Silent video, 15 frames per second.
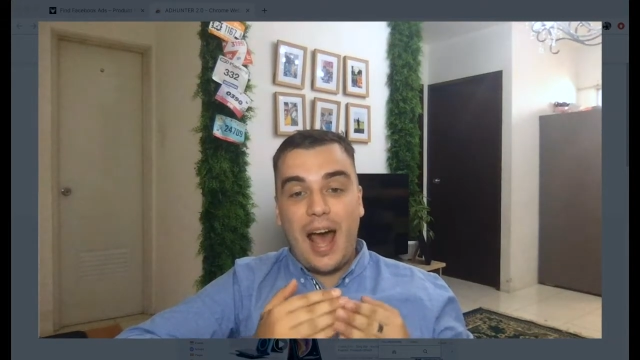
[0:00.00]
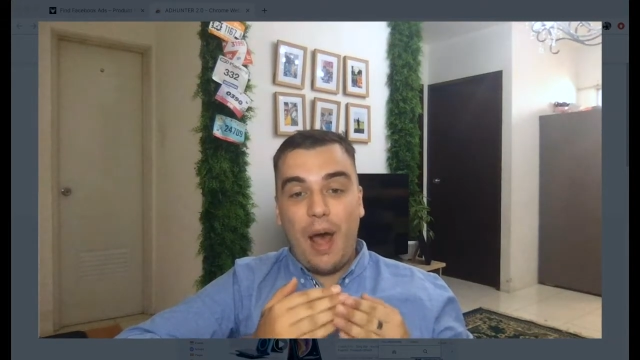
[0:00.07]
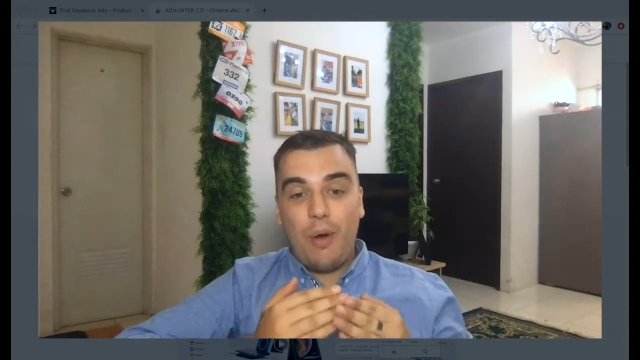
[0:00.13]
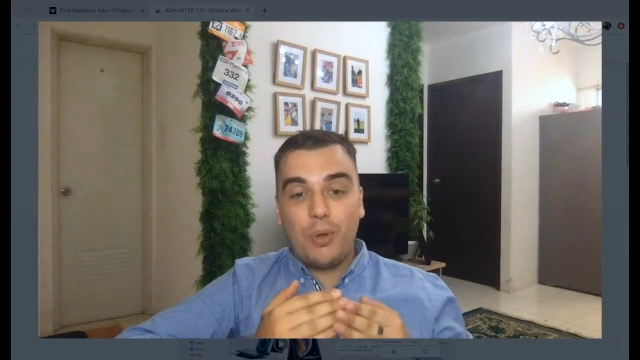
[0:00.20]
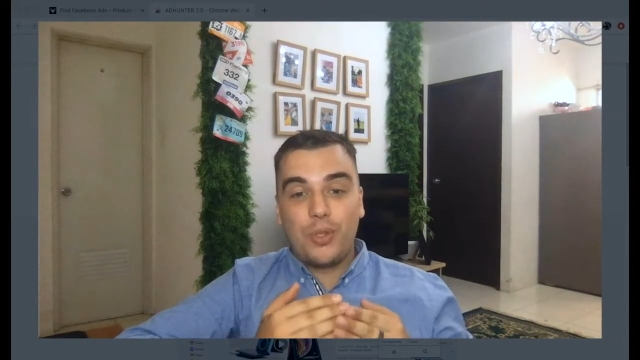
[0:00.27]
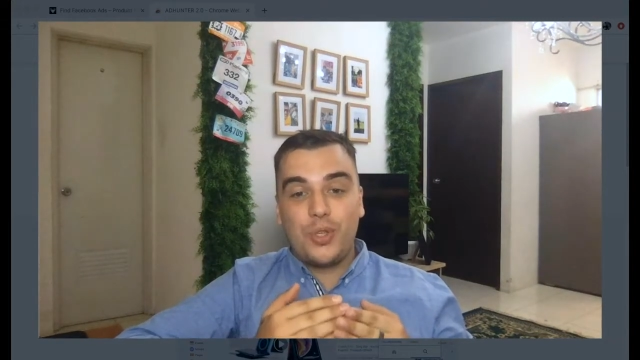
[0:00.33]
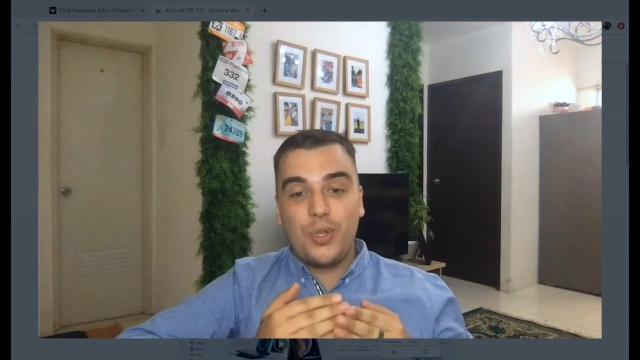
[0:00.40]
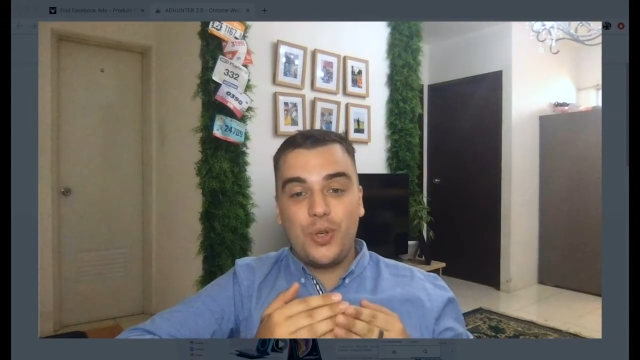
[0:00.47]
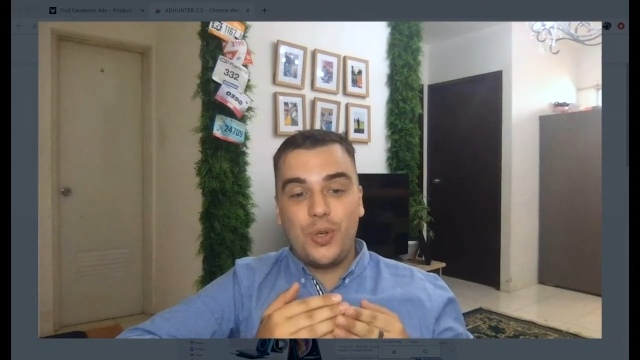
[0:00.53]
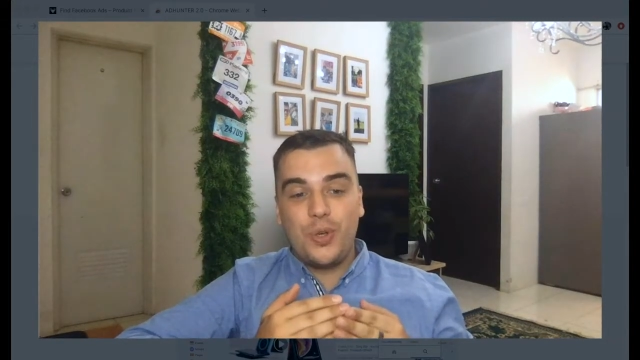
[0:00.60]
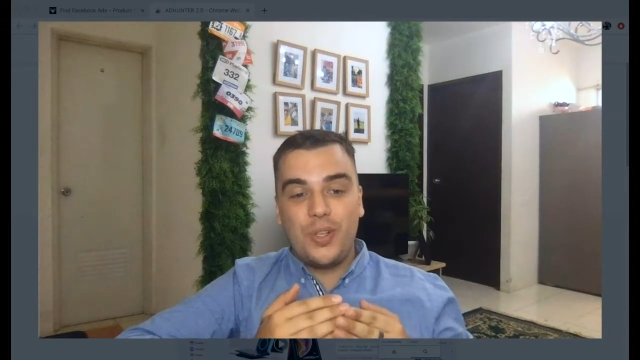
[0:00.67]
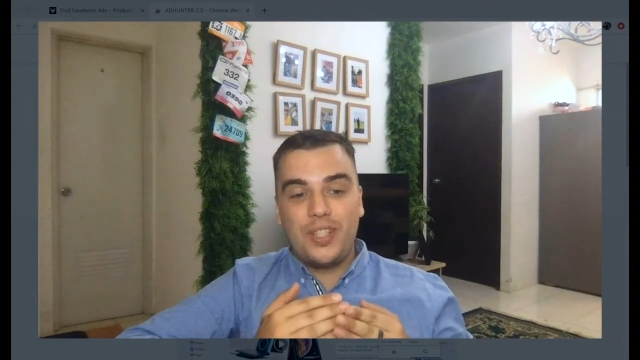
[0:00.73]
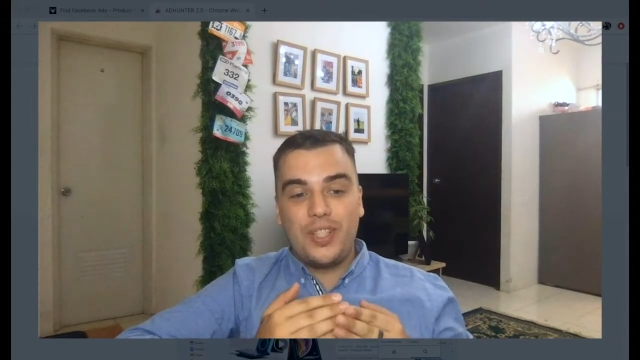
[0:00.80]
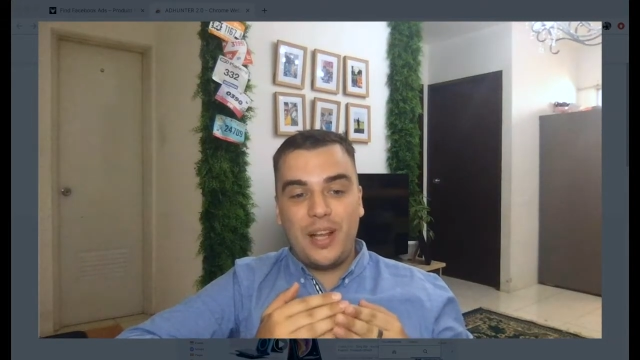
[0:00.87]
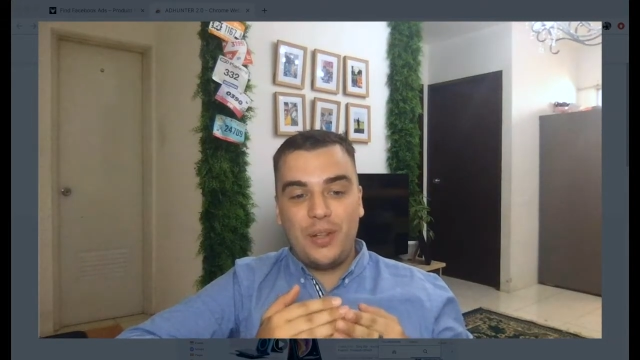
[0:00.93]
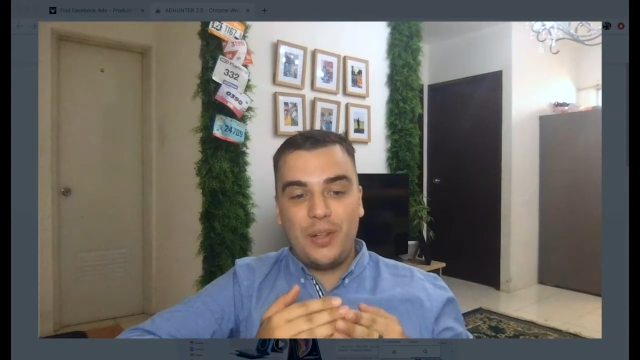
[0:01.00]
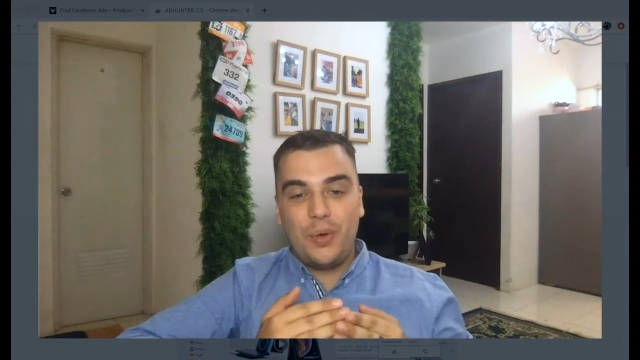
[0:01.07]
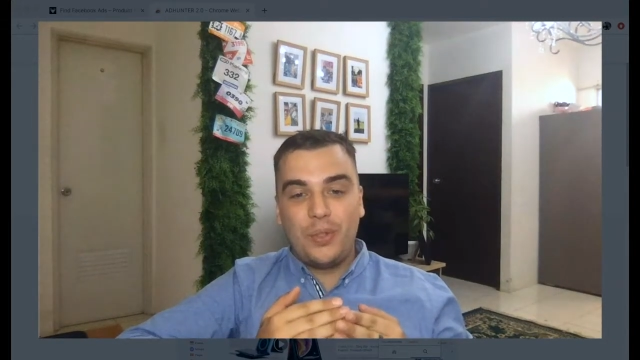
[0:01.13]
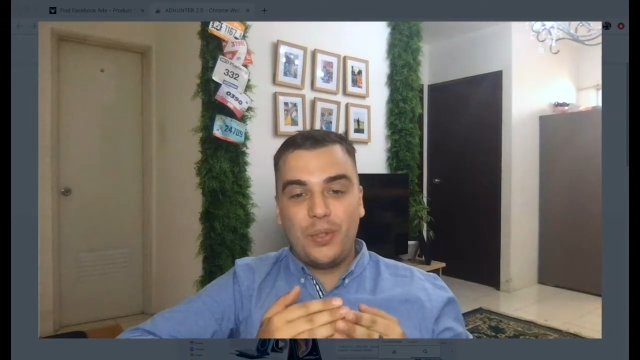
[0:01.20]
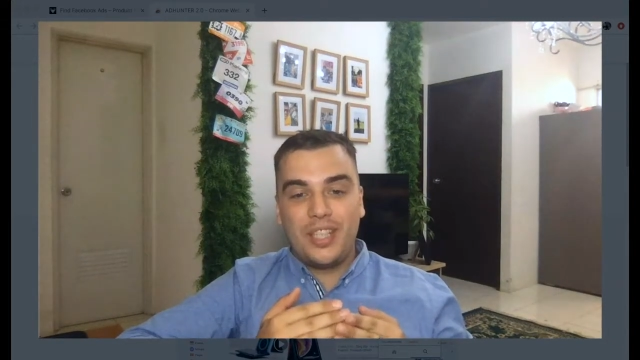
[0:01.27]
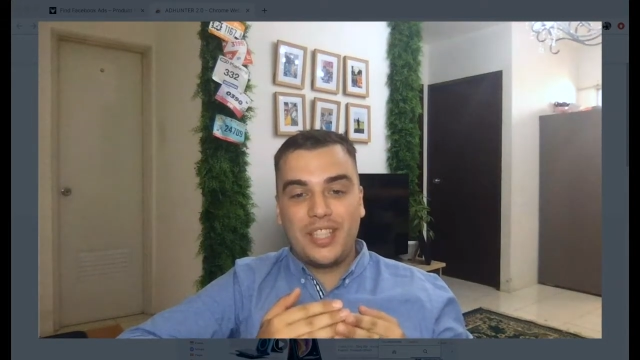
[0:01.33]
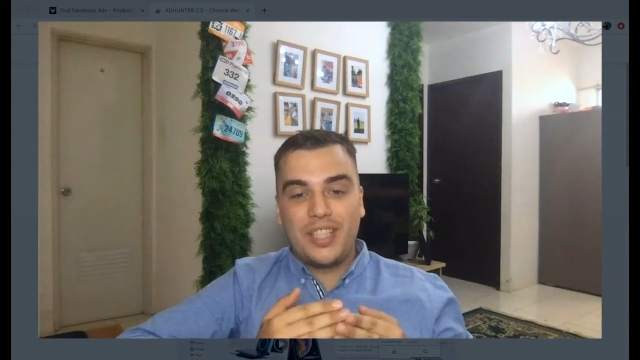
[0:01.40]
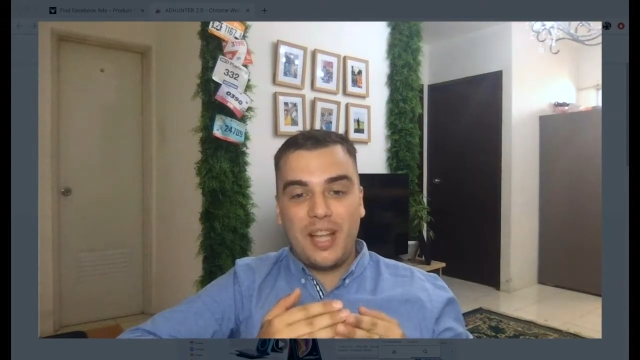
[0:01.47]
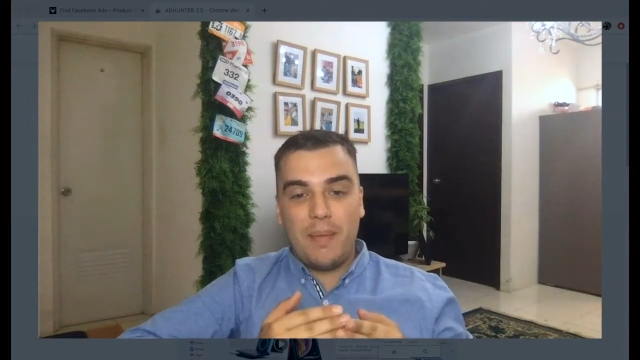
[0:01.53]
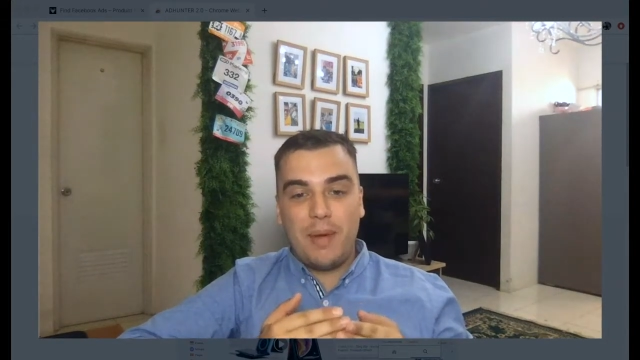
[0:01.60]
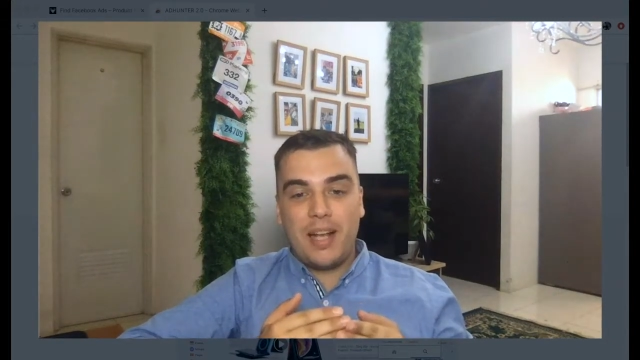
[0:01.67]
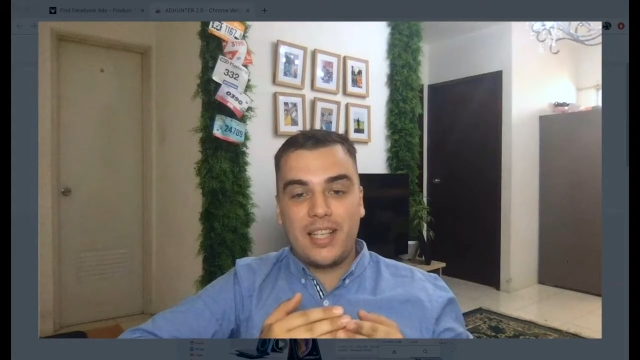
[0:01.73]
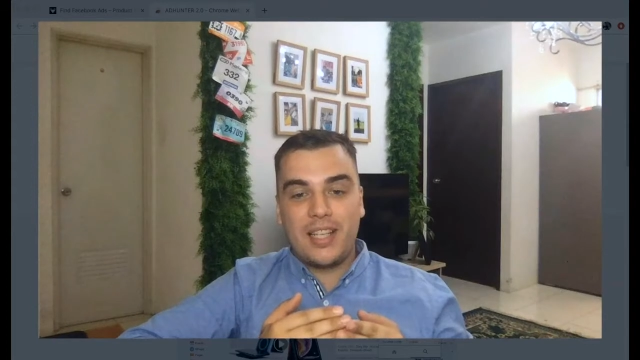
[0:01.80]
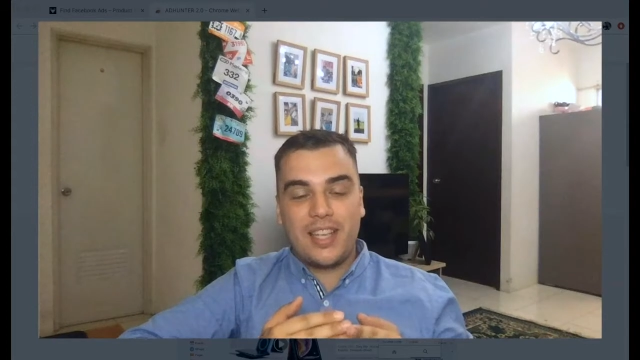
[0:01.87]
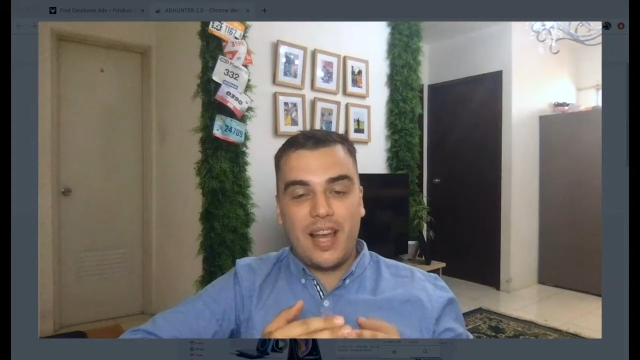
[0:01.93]
how to download this step
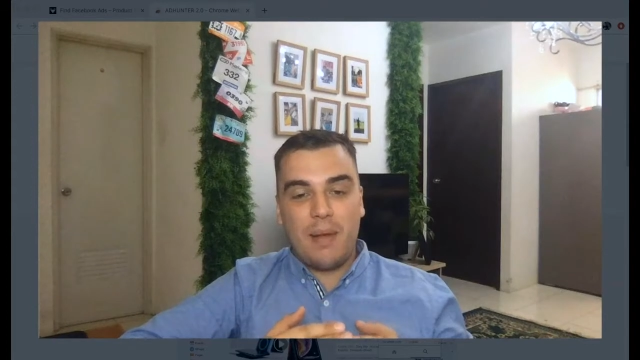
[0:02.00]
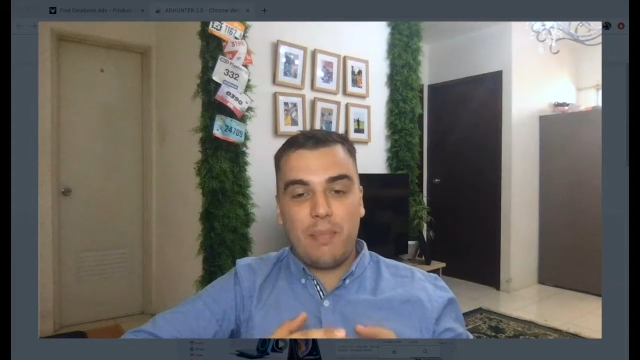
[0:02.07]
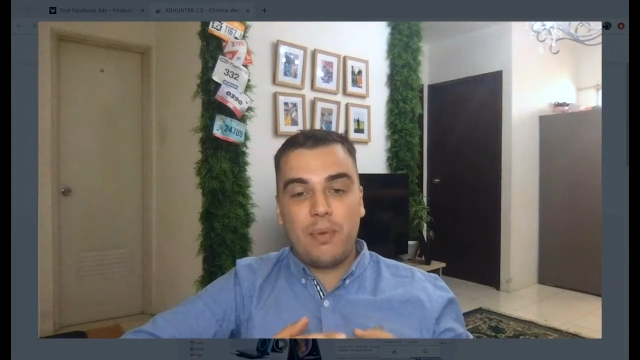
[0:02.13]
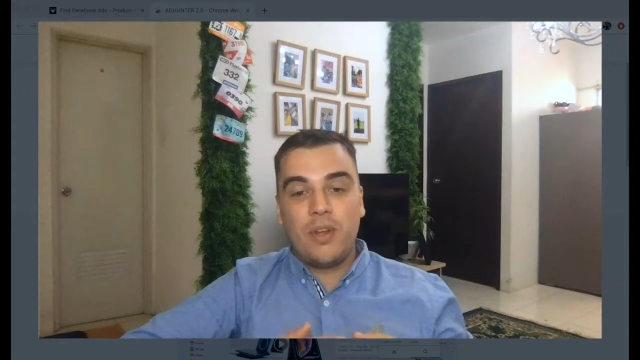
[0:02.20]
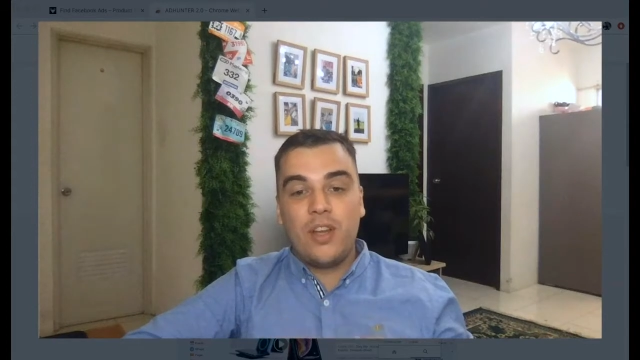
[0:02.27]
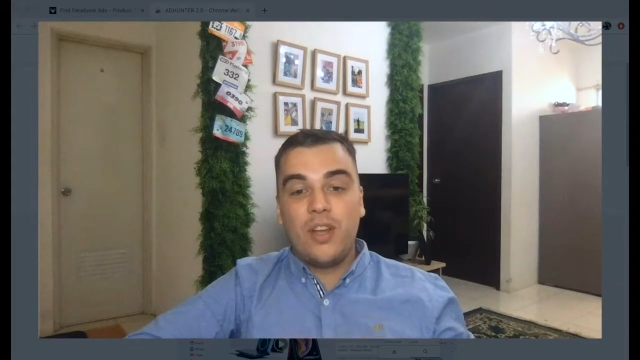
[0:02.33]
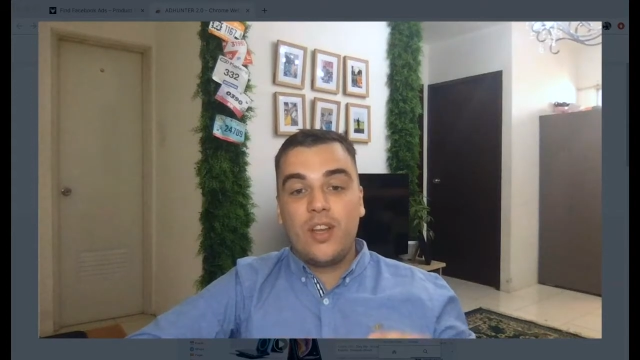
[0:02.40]
by step.